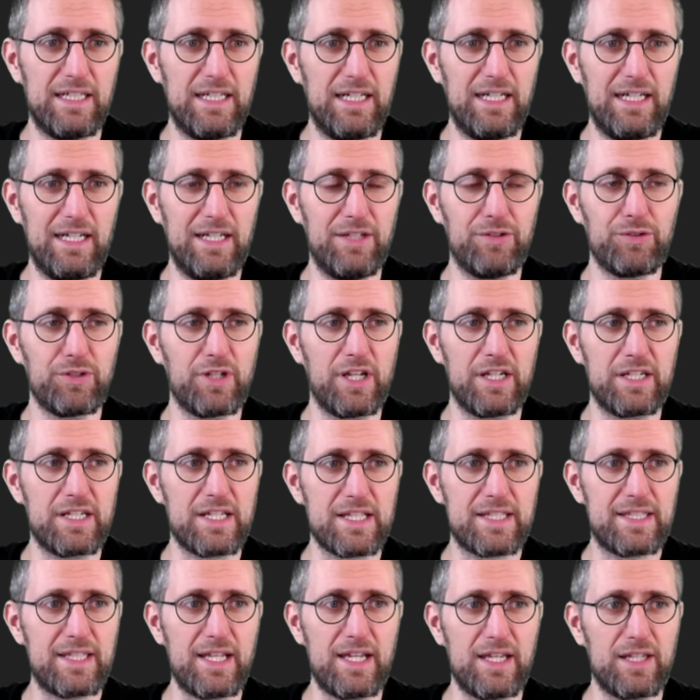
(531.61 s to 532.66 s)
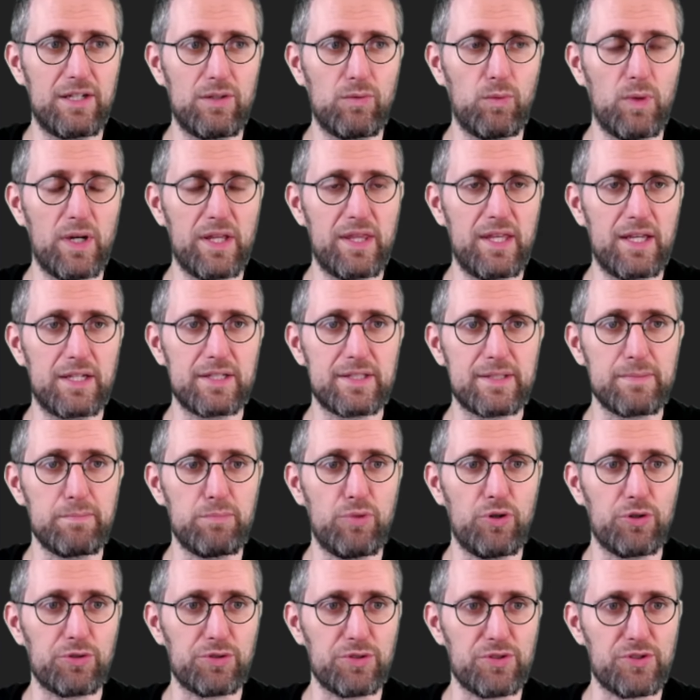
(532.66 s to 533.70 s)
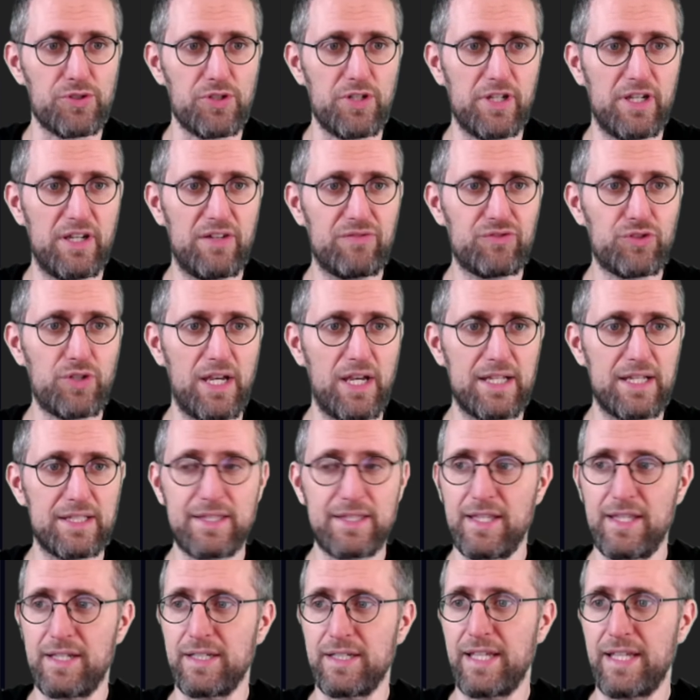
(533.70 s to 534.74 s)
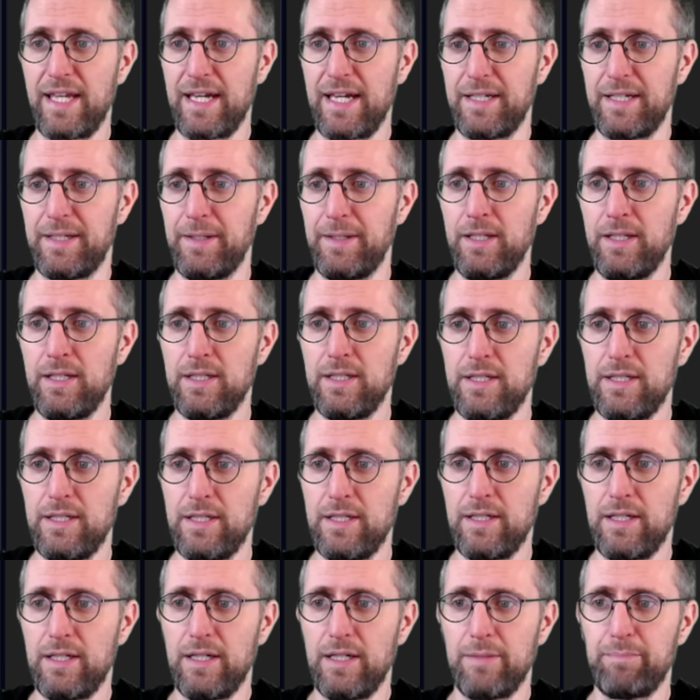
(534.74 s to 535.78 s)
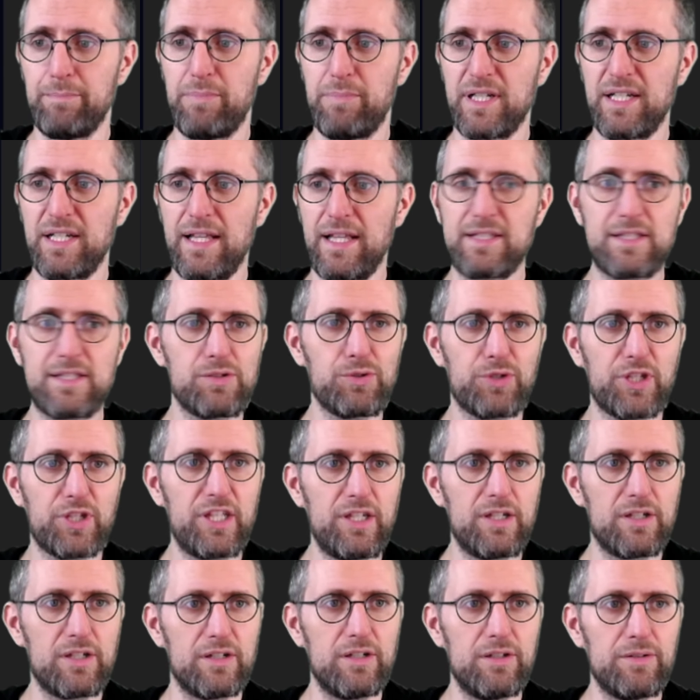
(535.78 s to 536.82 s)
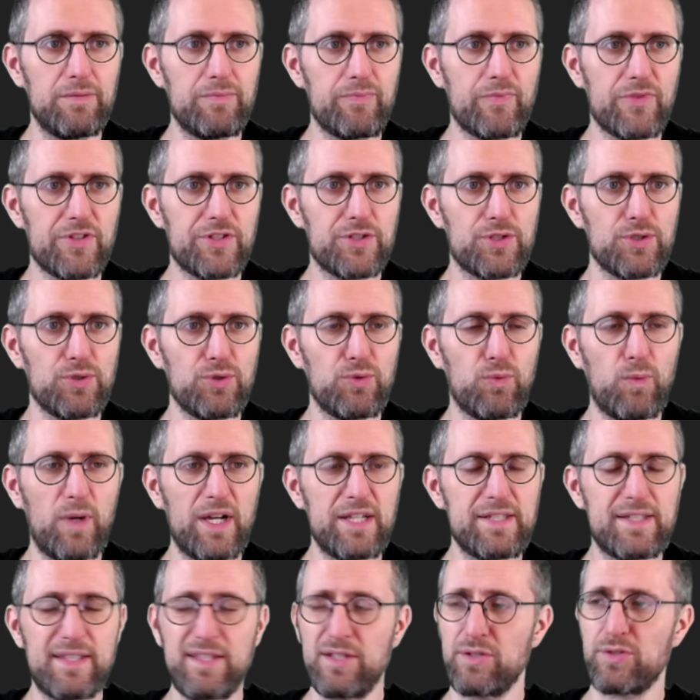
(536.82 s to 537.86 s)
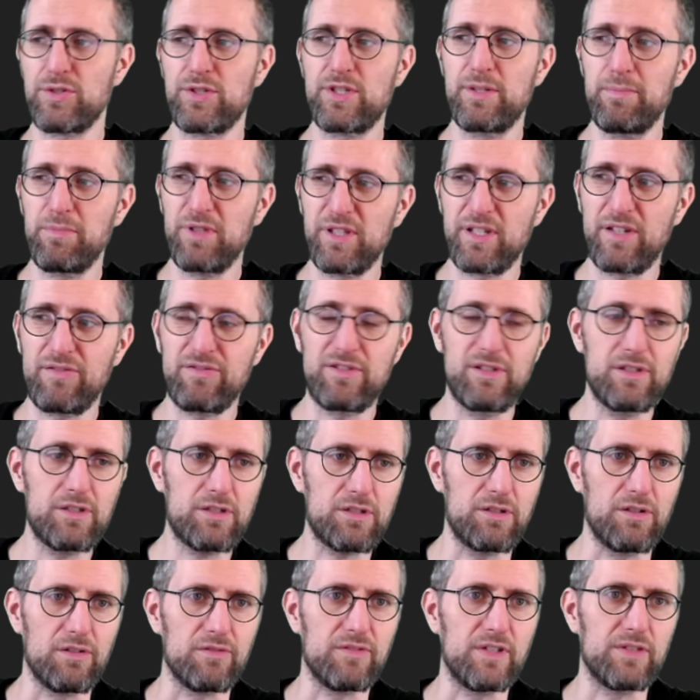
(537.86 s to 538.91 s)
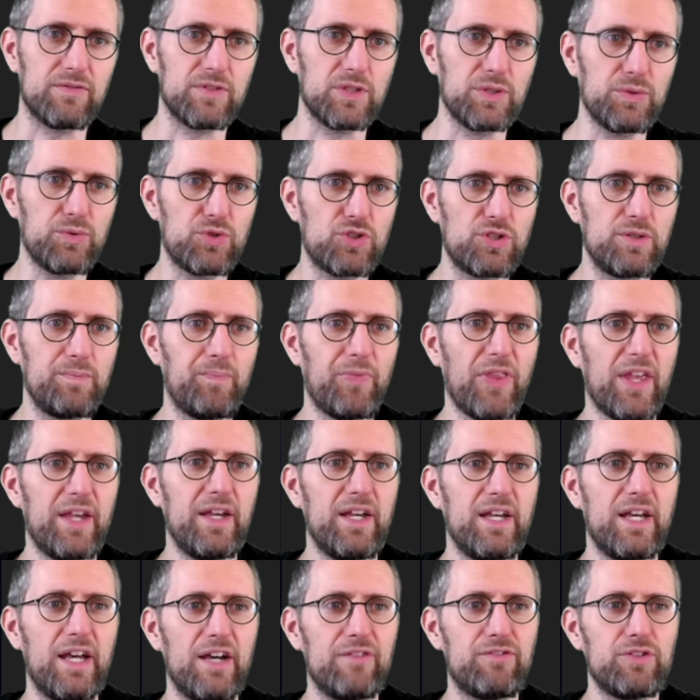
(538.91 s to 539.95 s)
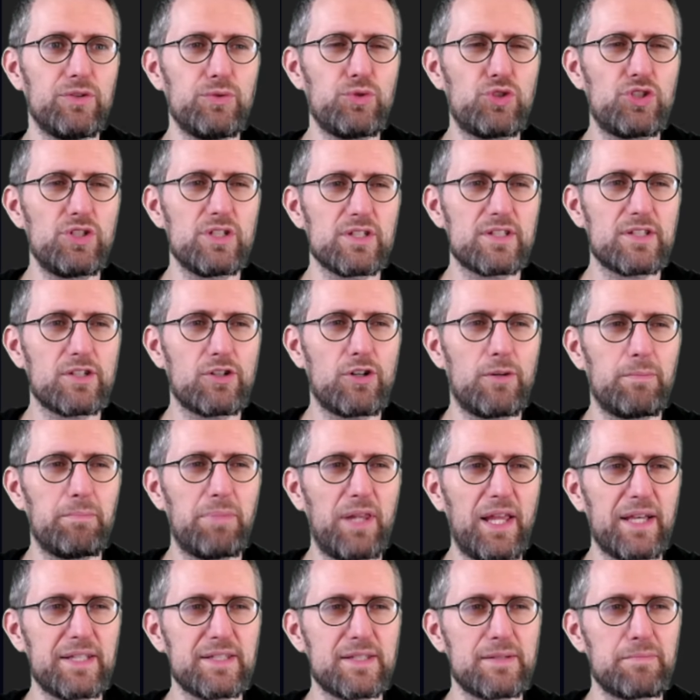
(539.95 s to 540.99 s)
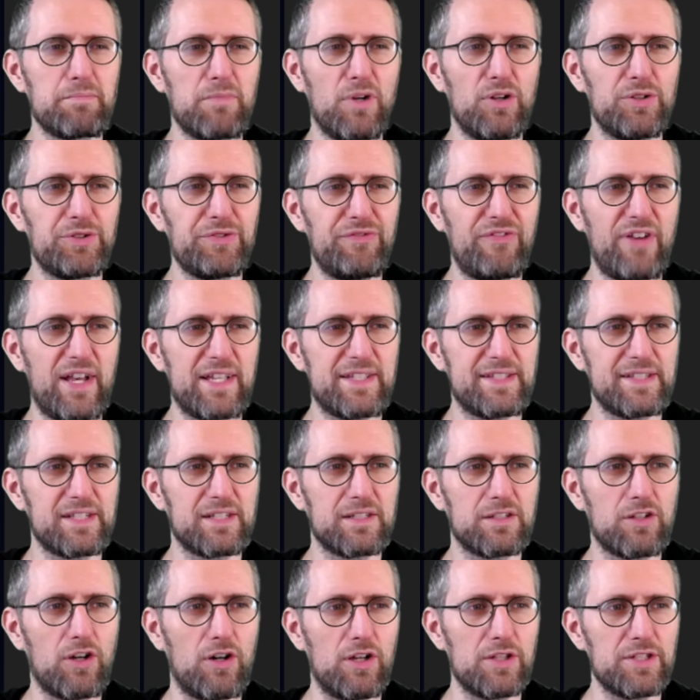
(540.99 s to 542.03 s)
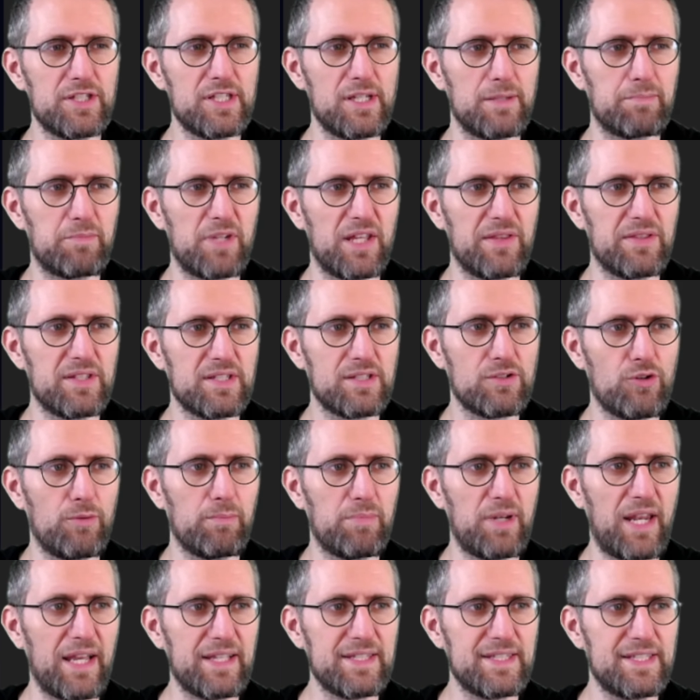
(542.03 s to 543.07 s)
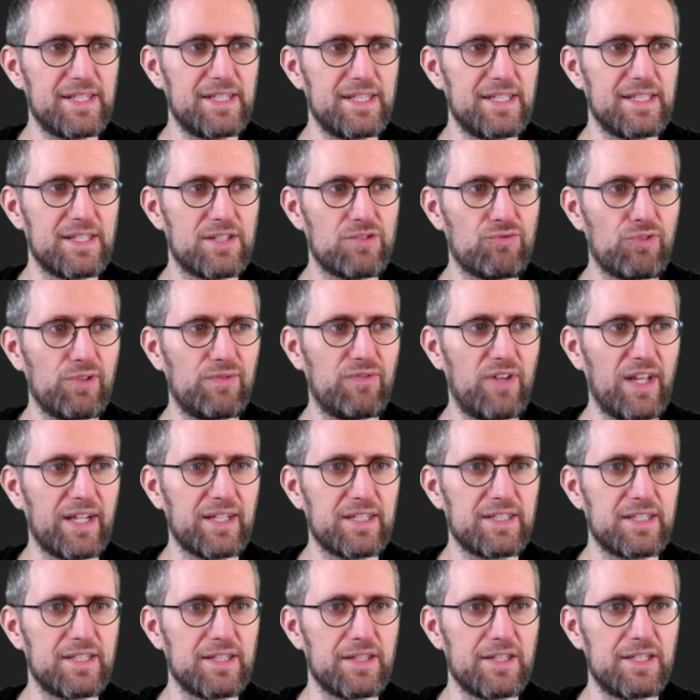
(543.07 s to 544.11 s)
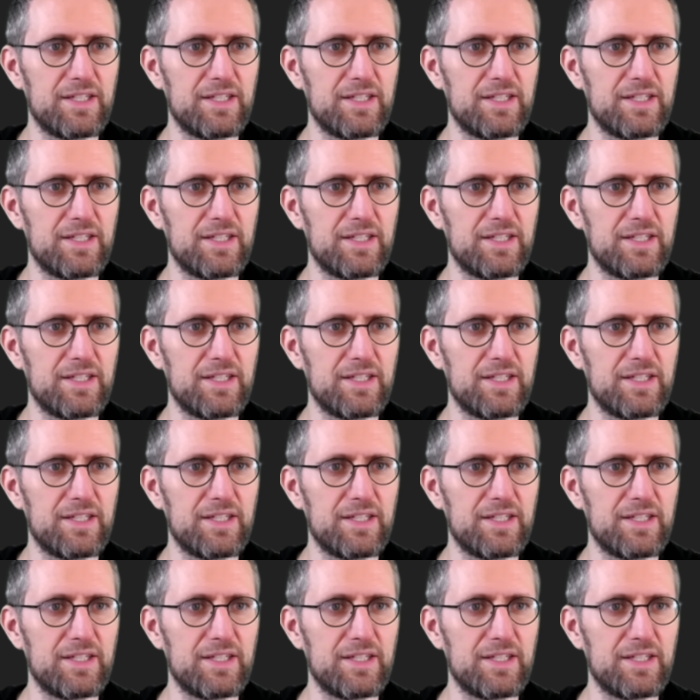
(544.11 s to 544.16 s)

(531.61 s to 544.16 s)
I don't understand why that is important, so I have to ask that again. But let's look here. So why is there no simple definition of evolution? Evolution is a complex and multifaceted concept, and this complexity is reflected in the